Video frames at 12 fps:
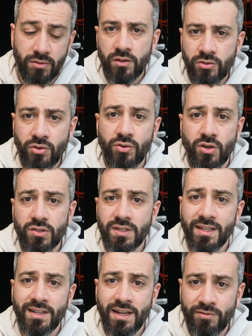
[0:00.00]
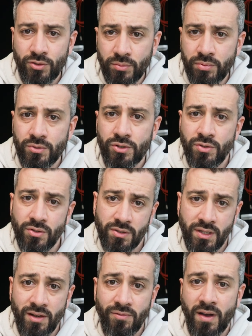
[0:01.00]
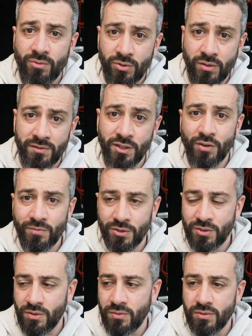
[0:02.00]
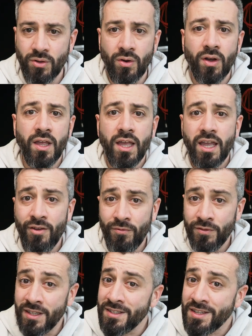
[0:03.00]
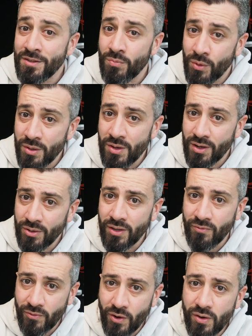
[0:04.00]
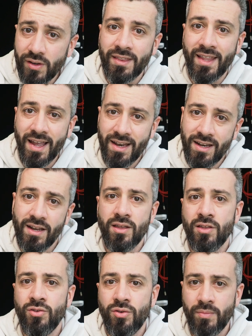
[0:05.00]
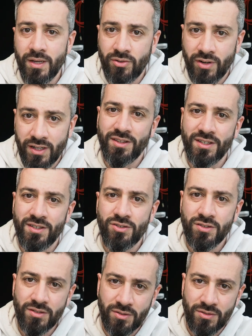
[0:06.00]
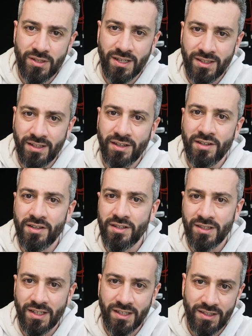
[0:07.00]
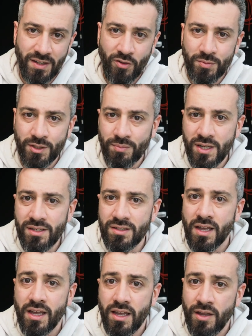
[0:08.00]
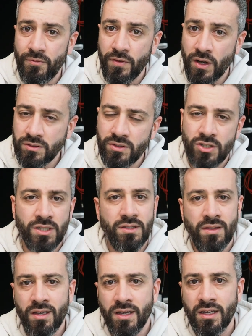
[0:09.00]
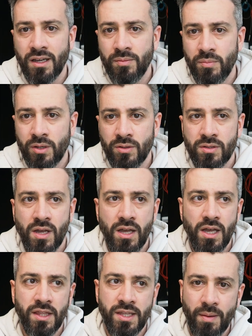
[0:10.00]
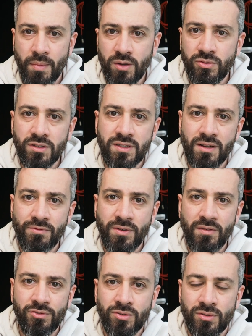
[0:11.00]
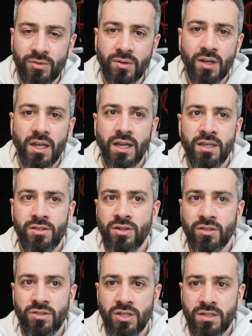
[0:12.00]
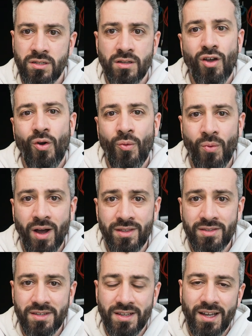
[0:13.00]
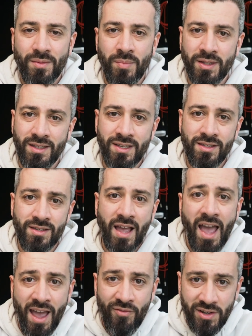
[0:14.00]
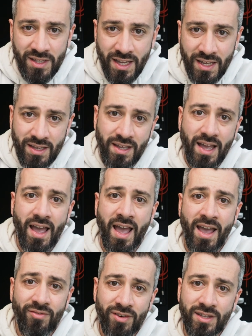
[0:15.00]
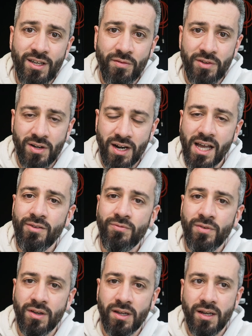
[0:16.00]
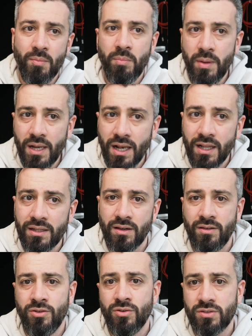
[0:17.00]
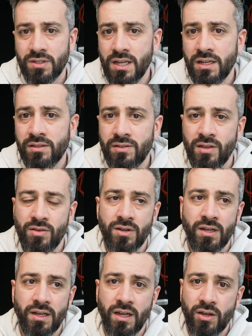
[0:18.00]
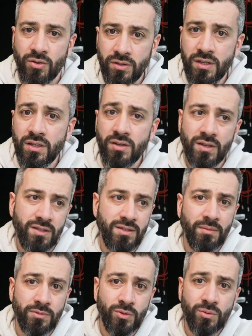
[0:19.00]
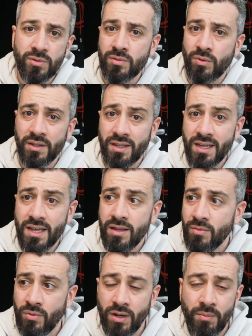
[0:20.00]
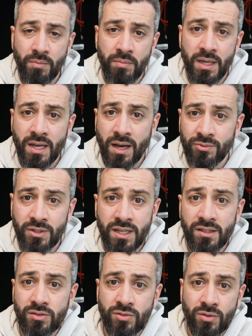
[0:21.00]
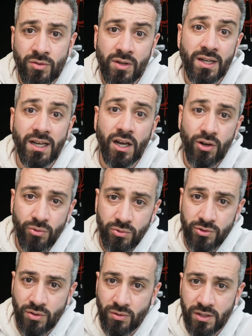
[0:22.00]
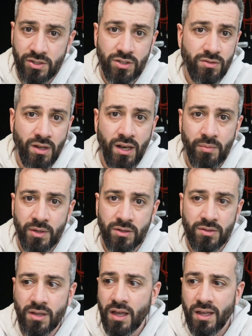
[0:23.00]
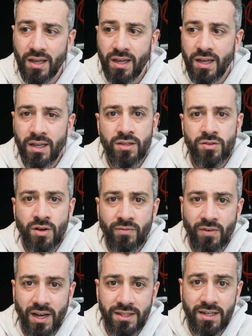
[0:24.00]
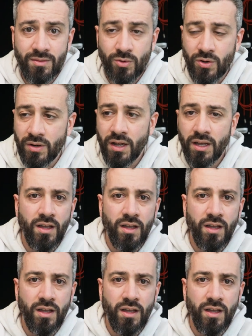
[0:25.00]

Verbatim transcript: So you constantly have to push yourself out of the comfort zone. So if this is what you're looking for, then you made the right decision to start a career in the DevOps space. If not, just think again, because the amount of stuff you have to do is not just once, but is every day. Every day of your life, you're gonna build your skills and you're gonna continue, and some tools one day will be outdated, so you're gonna lose knowledge as well because it's not valid anymore.